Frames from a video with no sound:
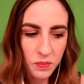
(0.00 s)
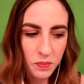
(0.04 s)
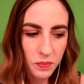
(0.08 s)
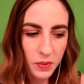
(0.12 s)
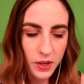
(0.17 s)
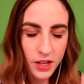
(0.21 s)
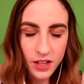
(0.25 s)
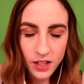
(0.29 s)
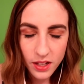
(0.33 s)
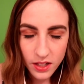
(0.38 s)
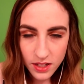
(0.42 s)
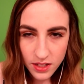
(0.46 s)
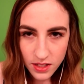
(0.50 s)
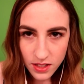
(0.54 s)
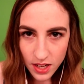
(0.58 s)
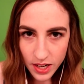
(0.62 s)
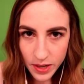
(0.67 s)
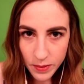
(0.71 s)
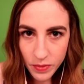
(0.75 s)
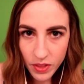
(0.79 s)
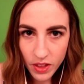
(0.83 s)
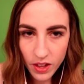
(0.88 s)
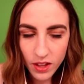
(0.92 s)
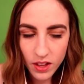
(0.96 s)
But
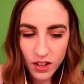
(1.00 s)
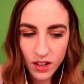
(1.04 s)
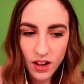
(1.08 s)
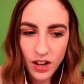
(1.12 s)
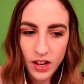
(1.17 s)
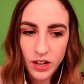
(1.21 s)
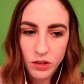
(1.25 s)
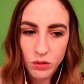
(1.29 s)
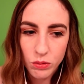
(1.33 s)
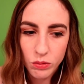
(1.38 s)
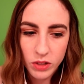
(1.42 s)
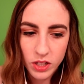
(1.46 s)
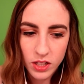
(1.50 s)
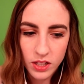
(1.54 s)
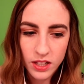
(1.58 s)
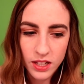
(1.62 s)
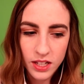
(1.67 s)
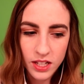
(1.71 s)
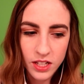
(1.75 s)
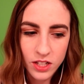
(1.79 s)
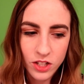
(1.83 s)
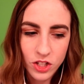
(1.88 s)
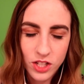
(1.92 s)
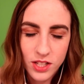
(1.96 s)
anytime that I
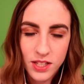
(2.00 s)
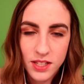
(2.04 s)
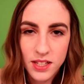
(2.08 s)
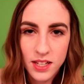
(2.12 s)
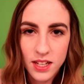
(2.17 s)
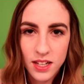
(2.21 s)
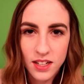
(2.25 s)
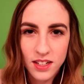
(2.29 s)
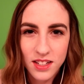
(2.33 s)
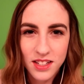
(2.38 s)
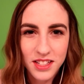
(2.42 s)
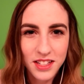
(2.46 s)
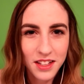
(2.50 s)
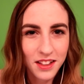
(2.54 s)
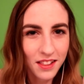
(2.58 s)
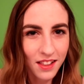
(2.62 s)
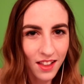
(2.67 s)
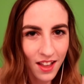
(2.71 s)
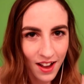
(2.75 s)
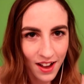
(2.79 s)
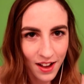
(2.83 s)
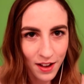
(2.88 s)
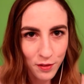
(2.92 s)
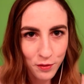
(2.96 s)
really just need to
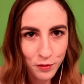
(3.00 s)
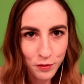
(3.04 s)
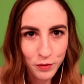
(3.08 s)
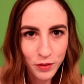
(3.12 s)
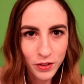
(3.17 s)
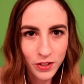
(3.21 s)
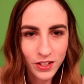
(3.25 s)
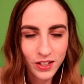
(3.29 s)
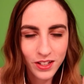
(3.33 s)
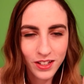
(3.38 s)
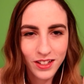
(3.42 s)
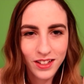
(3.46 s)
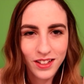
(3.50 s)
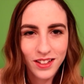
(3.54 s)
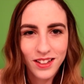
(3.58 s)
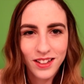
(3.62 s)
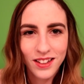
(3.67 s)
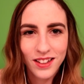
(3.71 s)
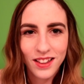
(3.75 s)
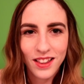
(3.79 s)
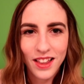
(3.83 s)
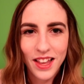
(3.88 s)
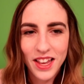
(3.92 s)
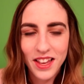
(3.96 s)
laugh,
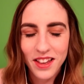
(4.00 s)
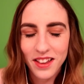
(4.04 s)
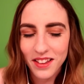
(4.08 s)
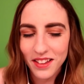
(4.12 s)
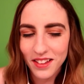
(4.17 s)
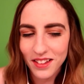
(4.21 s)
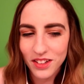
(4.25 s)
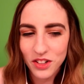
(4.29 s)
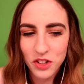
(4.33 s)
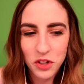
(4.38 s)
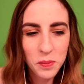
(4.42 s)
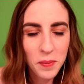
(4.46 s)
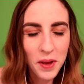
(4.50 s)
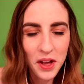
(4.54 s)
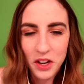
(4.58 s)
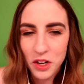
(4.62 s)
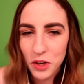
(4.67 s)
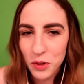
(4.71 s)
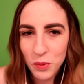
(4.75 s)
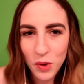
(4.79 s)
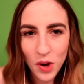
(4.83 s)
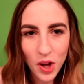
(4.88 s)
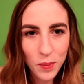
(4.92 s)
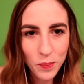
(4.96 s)
like, no
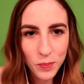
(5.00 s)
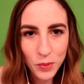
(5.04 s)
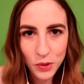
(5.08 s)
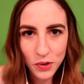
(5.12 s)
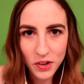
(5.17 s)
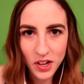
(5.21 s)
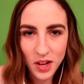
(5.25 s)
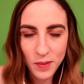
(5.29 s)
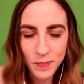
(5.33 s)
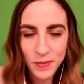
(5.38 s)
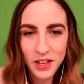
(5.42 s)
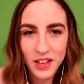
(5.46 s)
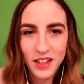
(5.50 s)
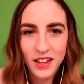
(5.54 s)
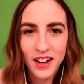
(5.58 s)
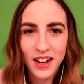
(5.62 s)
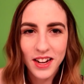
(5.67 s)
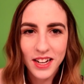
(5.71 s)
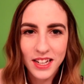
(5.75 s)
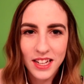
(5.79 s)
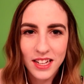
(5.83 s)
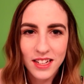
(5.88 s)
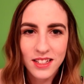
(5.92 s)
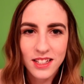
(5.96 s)
matter what mood I'm in,
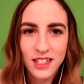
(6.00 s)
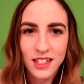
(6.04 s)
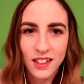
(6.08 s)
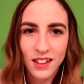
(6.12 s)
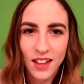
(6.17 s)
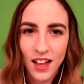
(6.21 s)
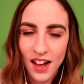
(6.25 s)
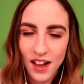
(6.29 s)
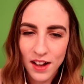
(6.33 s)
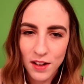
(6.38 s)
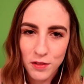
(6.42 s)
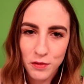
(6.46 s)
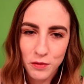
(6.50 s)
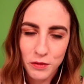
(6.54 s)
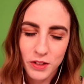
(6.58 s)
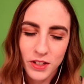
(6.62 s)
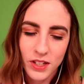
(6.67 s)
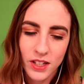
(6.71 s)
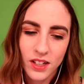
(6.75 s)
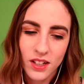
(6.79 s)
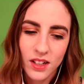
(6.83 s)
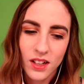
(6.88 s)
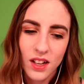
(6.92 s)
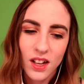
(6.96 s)
I need to laugh,
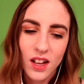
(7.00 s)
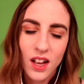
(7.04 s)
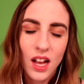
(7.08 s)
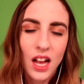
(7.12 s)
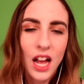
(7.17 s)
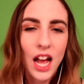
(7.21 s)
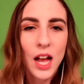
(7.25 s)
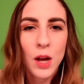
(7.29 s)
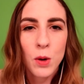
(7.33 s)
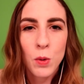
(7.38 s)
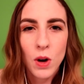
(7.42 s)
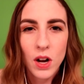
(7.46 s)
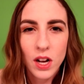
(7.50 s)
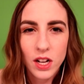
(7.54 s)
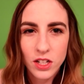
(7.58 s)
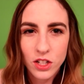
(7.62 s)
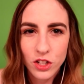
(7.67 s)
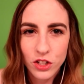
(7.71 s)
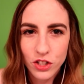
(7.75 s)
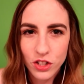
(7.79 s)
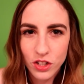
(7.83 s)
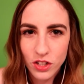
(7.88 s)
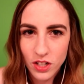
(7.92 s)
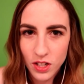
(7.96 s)
I
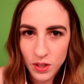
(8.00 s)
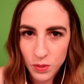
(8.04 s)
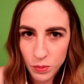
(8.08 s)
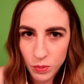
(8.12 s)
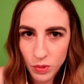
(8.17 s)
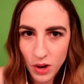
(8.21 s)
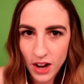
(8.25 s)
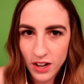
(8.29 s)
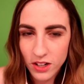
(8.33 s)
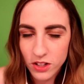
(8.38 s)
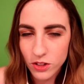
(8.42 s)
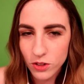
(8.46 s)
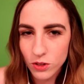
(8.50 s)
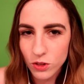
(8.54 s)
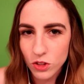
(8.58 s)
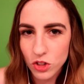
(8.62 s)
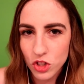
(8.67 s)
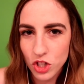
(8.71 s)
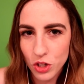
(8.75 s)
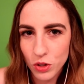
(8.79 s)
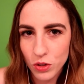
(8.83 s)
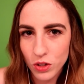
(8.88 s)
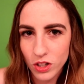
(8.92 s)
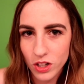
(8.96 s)
watch Impractical
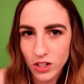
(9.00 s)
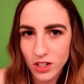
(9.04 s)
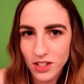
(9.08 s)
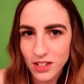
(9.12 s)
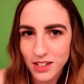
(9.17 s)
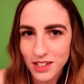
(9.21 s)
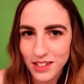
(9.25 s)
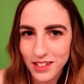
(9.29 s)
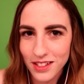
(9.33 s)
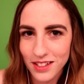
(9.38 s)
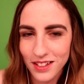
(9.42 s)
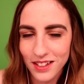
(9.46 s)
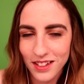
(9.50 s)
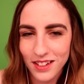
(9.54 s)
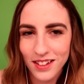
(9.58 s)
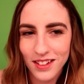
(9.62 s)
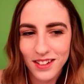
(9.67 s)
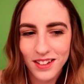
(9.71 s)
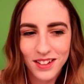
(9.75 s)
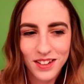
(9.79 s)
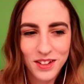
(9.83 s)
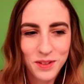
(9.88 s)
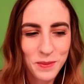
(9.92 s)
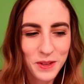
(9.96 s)
Jokers
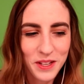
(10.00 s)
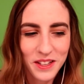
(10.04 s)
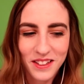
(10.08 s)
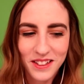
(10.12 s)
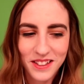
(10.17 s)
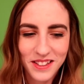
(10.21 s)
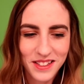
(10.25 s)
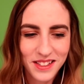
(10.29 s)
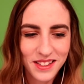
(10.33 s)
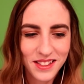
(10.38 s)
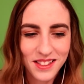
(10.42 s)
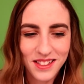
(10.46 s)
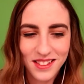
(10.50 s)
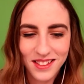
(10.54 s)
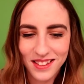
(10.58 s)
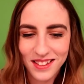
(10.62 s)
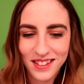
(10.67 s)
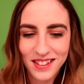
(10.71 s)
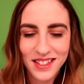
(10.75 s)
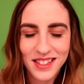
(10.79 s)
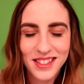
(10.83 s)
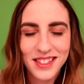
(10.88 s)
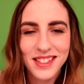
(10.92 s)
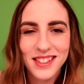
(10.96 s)
because
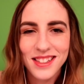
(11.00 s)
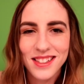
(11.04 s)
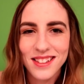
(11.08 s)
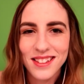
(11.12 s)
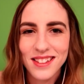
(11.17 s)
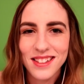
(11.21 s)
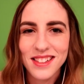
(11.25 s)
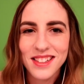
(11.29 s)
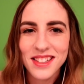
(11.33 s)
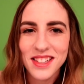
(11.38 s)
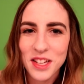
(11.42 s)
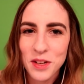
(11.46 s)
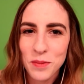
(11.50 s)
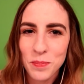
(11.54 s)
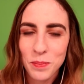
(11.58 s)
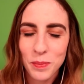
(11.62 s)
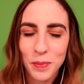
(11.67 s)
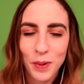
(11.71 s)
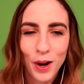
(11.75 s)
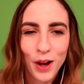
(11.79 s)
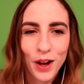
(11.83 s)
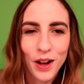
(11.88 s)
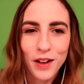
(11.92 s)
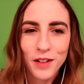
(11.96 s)
it's
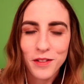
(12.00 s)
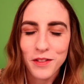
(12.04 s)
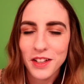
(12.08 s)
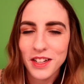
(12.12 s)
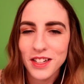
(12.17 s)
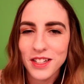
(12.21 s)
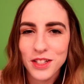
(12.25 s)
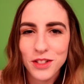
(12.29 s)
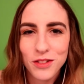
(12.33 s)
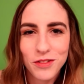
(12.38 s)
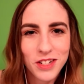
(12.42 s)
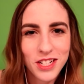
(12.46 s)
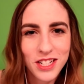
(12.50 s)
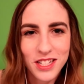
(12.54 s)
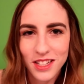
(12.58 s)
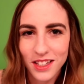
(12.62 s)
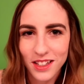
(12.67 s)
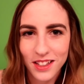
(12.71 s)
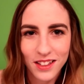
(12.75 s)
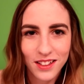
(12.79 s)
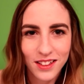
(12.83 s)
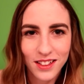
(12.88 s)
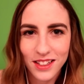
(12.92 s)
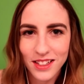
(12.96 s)
improv and it's
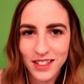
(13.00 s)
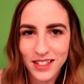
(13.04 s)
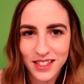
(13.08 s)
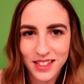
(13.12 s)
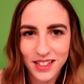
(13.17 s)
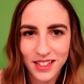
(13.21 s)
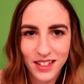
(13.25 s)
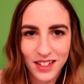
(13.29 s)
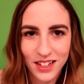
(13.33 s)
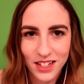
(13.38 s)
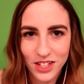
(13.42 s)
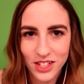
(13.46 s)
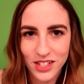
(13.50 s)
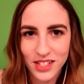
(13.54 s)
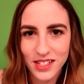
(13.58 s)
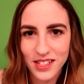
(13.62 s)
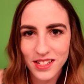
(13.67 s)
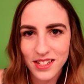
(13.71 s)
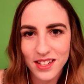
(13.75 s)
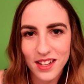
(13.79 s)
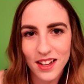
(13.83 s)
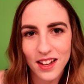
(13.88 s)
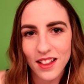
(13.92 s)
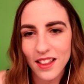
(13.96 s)
ridiculous, and I
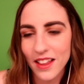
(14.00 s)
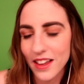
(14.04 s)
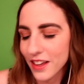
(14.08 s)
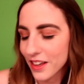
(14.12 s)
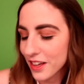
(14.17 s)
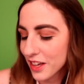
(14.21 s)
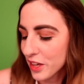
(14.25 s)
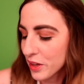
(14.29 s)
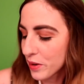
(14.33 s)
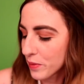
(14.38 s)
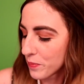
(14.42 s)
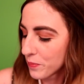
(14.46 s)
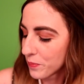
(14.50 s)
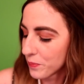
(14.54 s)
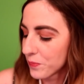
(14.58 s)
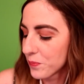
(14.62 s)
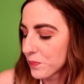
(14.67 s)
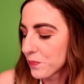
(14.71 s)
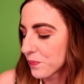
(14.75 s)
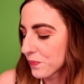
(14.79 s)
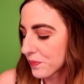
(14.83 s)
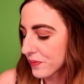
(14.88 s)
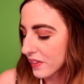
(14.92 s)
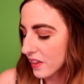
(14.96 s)
like
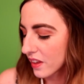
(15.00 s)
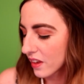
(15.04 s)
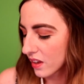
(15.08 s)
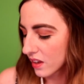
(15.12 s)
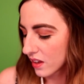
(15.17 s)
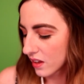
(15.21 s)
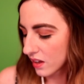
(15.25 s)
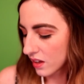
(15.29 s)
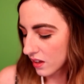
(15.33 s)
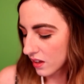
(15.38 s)
it.